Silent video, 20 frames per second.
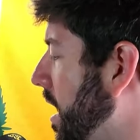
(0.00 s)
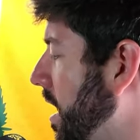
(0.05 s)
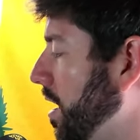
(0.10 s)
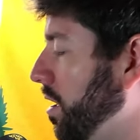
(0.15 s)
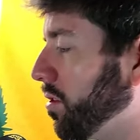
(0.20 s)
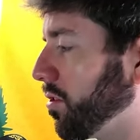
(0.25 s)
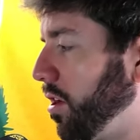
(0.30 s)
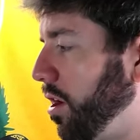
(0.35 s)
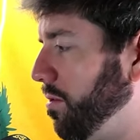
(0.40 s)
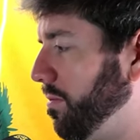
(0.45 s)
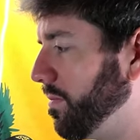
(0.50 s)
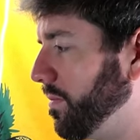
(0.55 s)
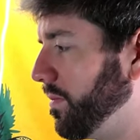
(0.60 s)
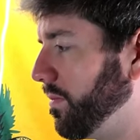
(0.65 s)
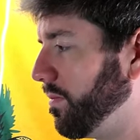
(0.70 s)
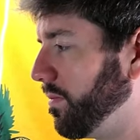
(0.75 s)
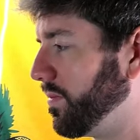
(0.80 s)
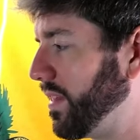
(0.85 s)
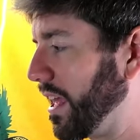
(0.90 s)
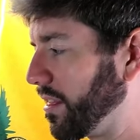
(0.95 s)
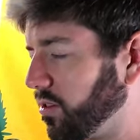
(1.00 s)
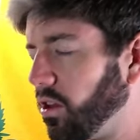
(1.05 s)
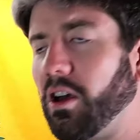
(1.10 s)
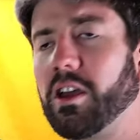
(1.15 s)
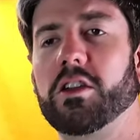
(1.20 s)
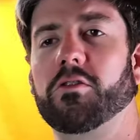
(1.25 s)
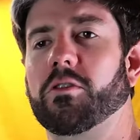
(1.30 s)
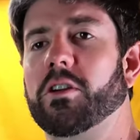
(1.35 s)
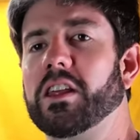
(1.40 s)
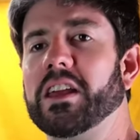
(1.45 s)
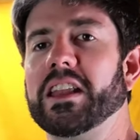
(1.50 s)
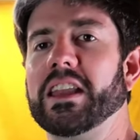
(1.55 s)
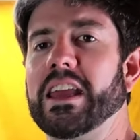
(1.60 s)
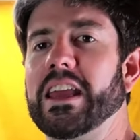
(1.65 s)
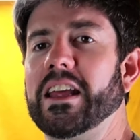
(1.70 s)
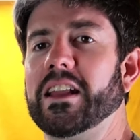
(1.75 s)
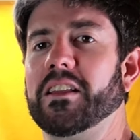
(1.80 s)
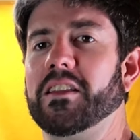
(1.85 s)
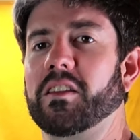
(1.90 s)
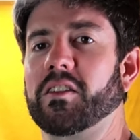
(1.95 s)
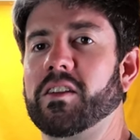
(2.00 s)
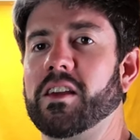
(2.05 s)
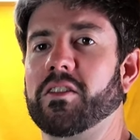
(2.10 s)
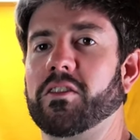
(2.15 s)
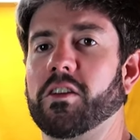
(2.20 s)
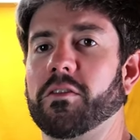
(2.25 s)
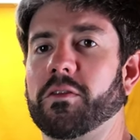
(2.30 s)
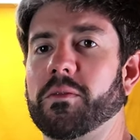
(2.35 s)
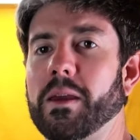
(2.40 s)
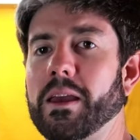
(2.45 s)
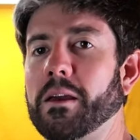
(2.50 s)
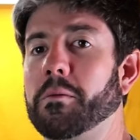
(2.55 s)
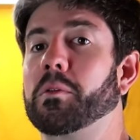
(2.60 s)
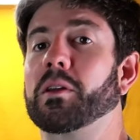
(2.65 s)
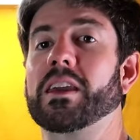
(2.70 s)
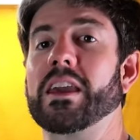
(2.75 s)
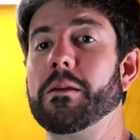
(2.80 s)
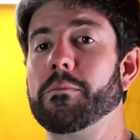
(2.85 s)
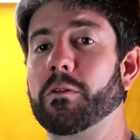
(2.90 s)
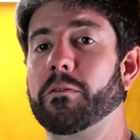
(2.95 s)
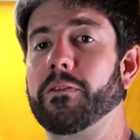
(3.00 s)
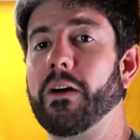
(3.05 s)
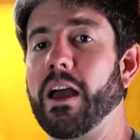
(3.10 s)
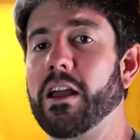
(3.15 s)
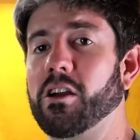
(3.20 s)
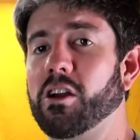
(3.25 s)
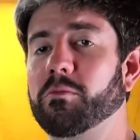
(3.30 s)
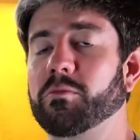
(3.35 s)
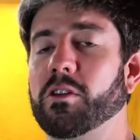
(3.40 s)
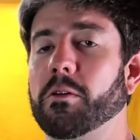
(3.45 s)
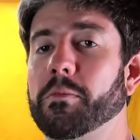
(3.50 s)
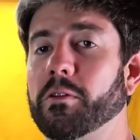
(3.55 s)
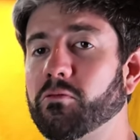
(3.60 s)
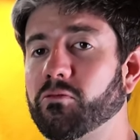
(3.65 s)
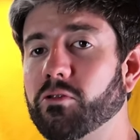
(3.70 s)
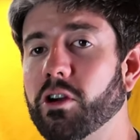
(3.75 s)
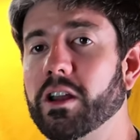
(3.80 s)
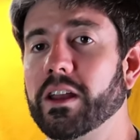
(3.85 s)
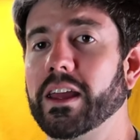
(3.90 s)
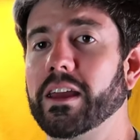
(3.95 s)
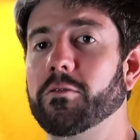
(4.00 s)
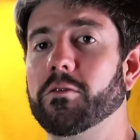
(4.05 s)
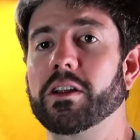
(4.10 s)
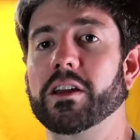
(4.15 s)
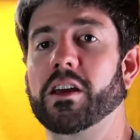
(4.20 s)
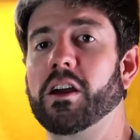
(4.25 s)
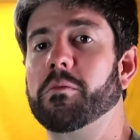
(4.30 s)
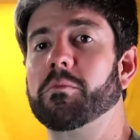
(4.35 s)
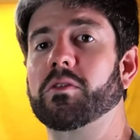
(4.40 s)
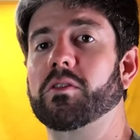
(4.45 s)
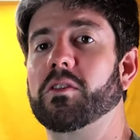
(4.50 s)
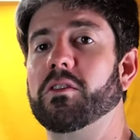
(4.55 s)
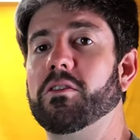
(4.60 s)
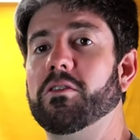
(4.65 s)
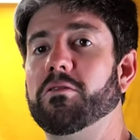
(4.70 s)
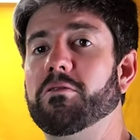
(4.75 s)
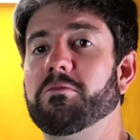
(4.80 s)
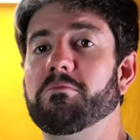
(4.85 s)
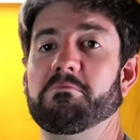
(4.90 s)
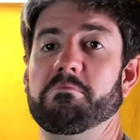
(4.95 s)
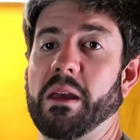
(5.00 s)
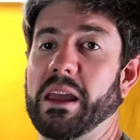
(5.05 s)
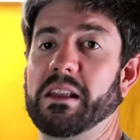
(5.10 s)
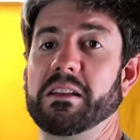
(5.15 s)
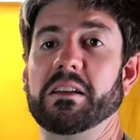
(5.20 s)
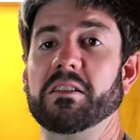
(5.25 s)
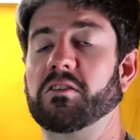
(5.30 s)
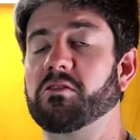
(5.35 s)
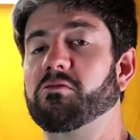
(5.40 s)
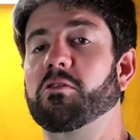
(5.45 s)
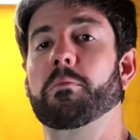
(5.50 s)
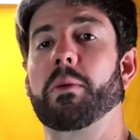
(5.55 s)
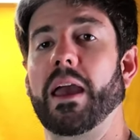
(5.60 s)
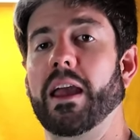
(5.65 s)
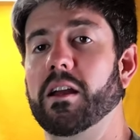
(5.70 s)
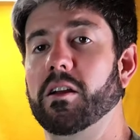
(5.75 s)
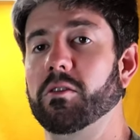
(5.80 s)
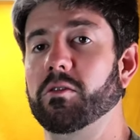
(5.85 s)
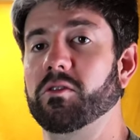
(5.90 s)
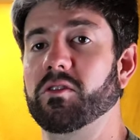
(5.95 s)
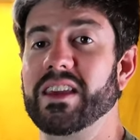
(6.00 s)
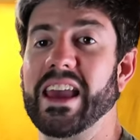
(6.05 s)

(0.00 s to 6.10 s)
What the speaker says: So that's all you really need in the sense of being able to keep your firearms up and running when it comes to maintenance and repairs.